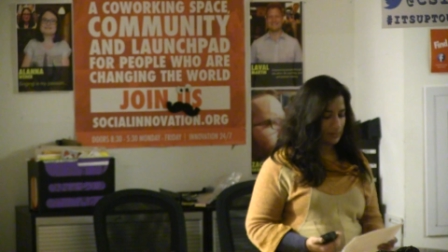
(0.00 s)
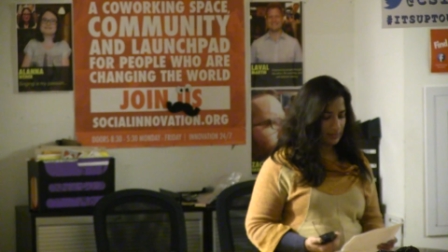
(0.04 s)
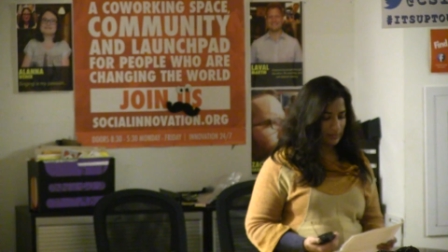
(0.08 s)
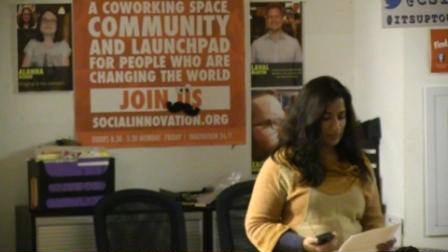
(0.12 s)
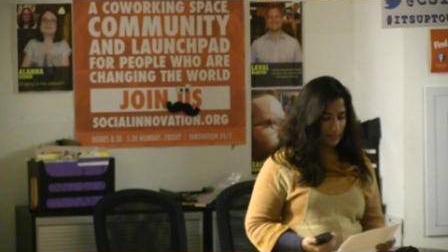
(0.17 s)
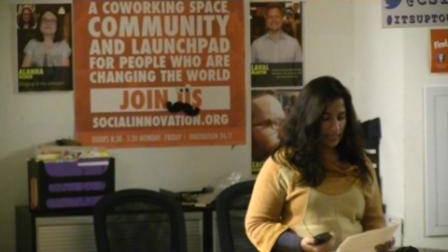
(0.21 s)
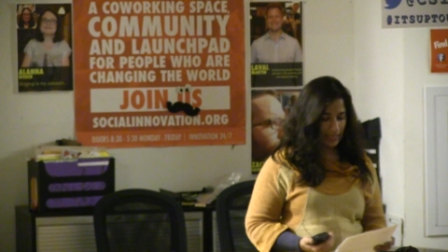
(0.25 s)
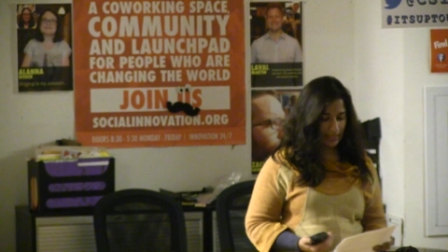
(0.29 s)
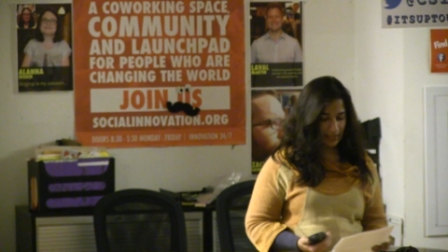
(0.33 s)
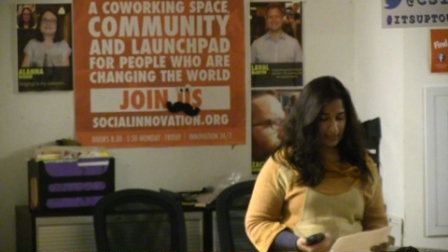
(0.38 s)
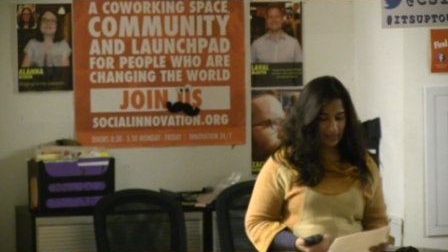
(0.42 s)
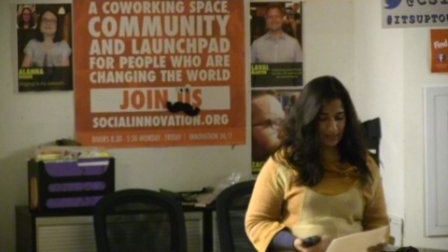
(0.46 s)

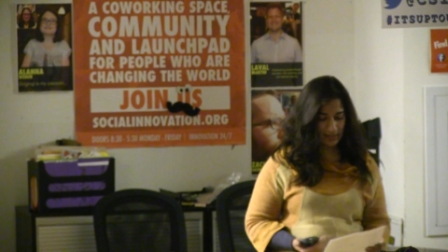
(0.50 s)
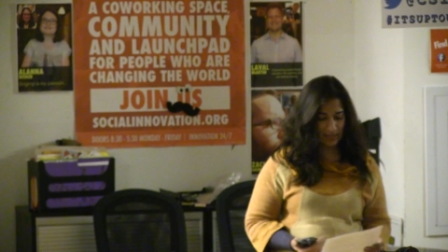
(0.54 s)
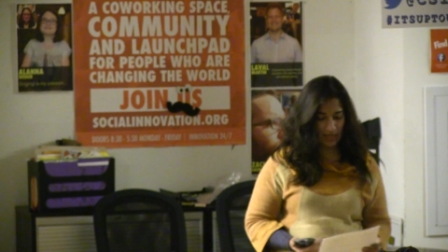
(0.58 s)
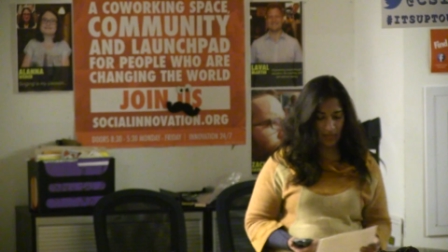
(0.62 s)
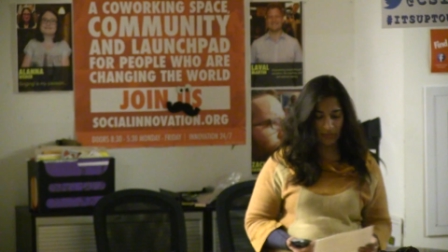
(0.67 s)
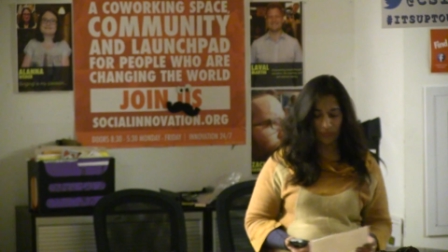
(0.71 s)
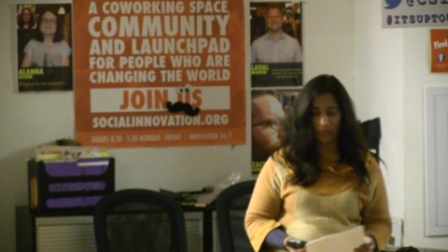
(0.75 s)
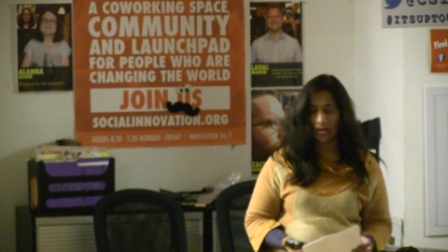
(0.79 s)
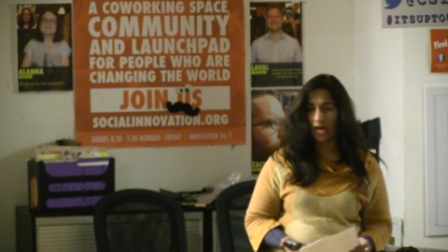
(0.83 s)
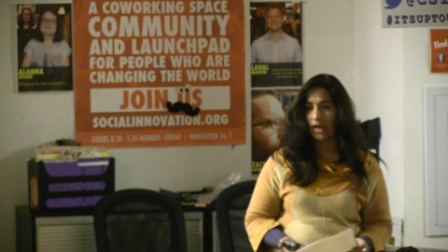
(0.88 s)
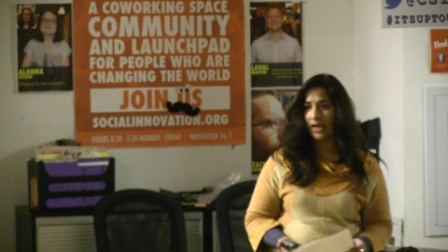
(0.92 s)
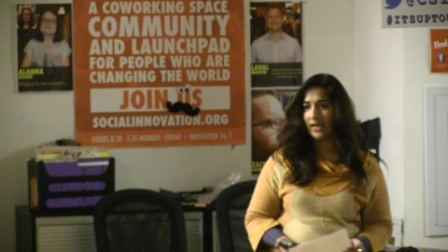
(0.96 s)
like a
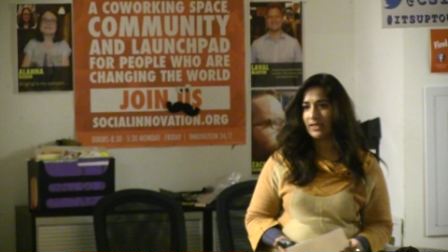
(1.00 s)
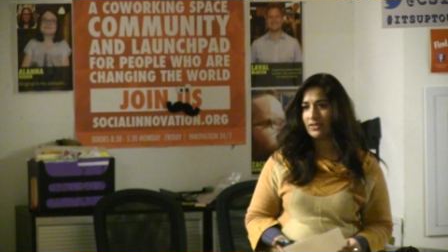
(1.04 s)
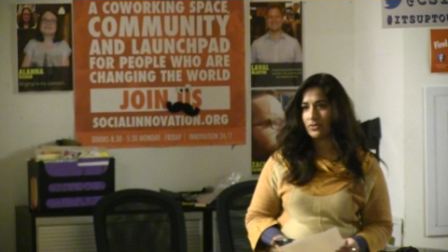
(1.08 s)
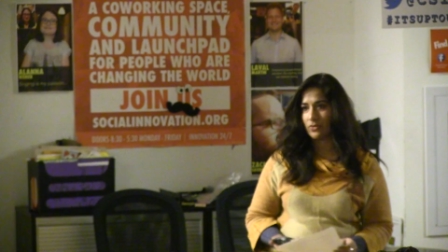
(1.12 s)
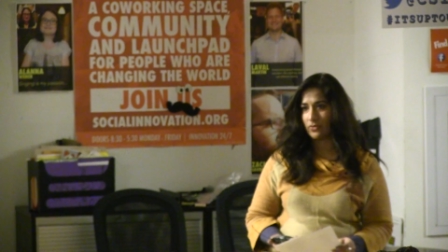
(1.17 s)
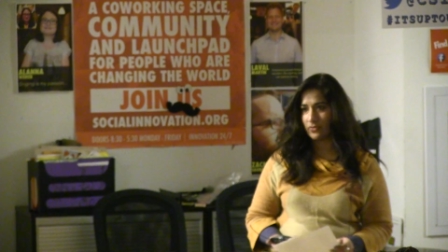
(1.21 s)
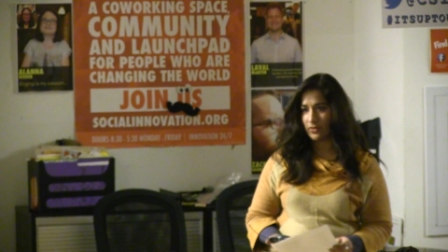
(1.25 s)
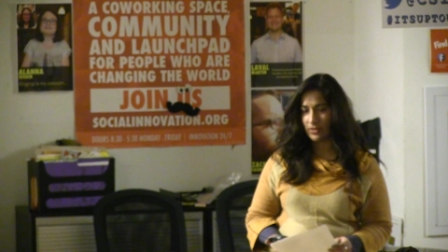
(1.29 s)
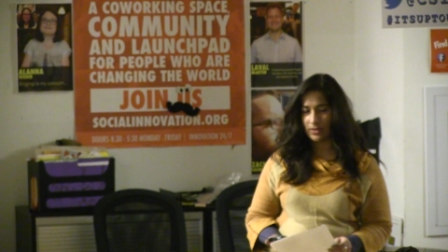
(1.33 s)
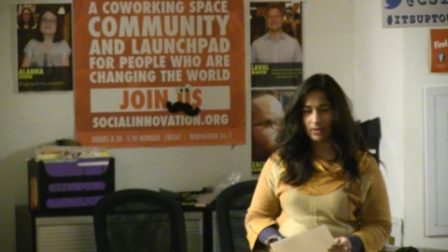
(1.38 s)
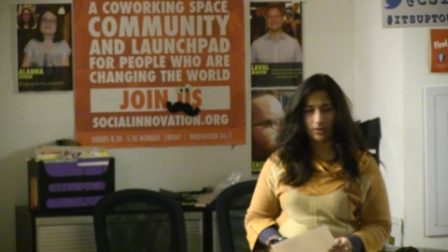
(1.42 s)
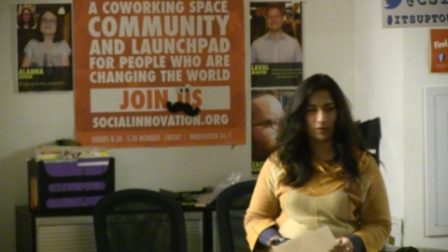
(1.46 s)
sunrise
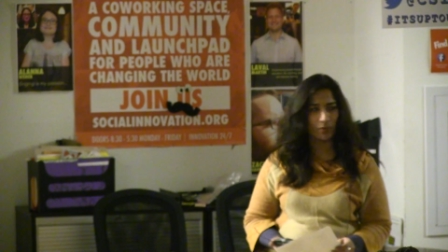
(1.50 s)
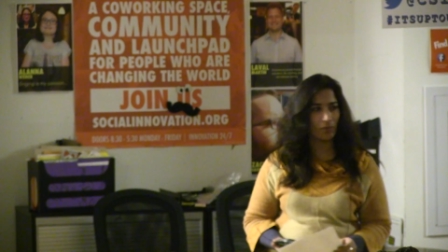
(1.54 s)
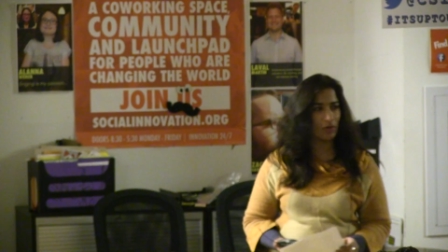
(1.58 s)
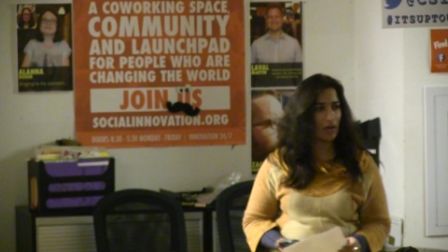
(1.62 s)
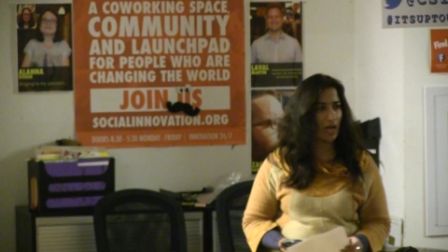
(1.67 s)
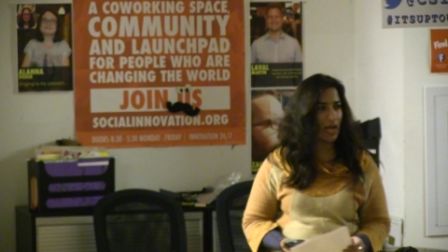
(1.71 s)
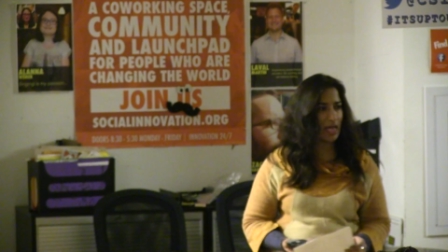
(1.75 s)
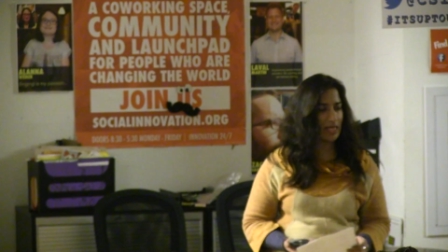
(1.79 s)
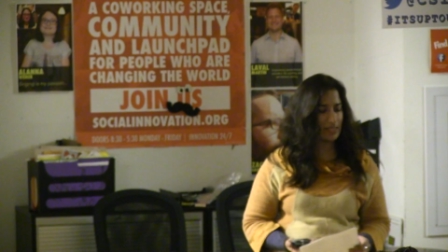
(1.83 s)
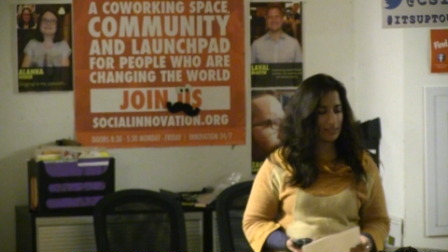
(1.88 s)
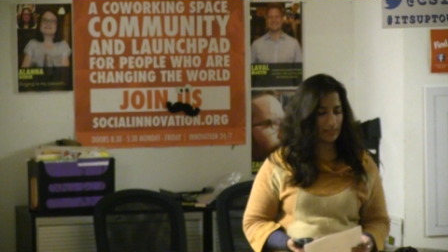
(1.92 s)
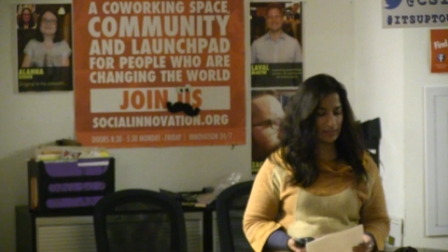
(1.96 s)
over the
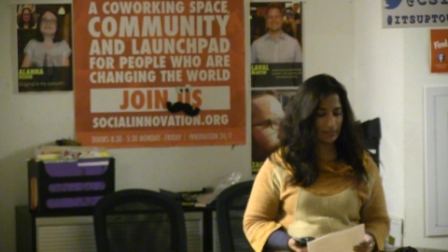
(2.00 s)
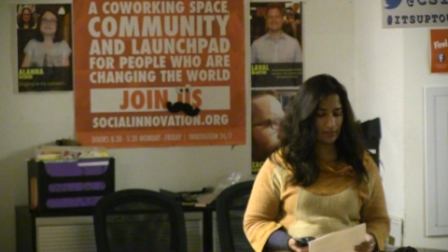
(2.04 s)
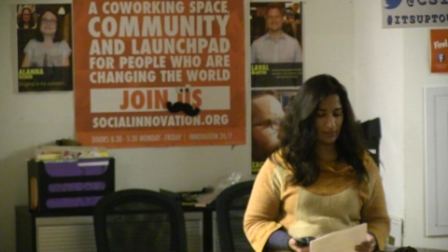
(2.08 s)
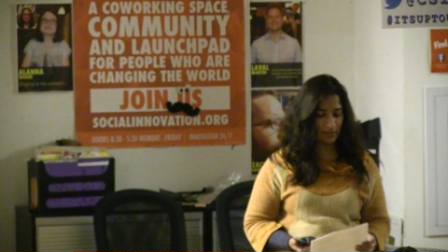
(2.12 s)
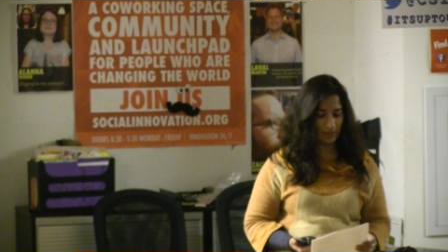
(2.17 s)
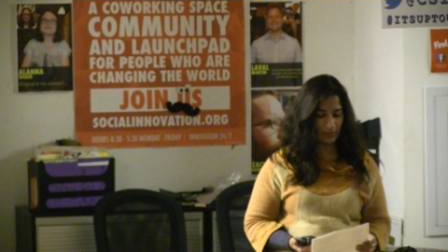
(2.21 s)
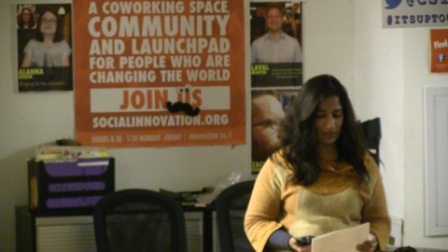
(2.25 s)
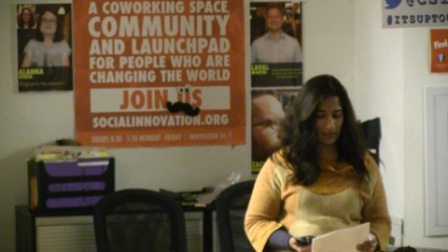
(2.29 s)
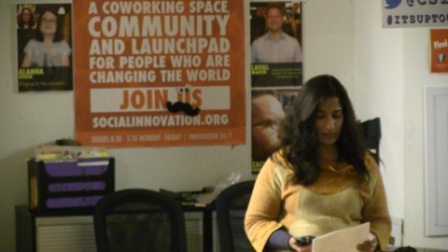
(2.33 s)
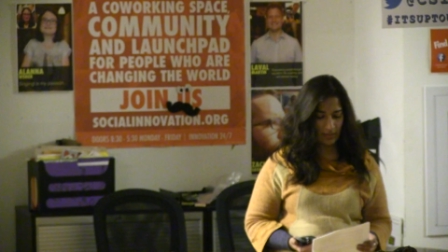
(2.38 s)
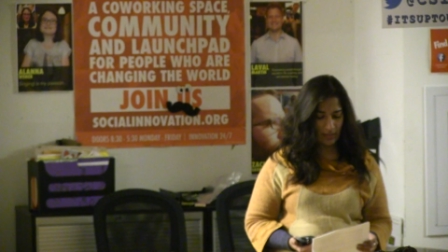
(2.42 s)
horizon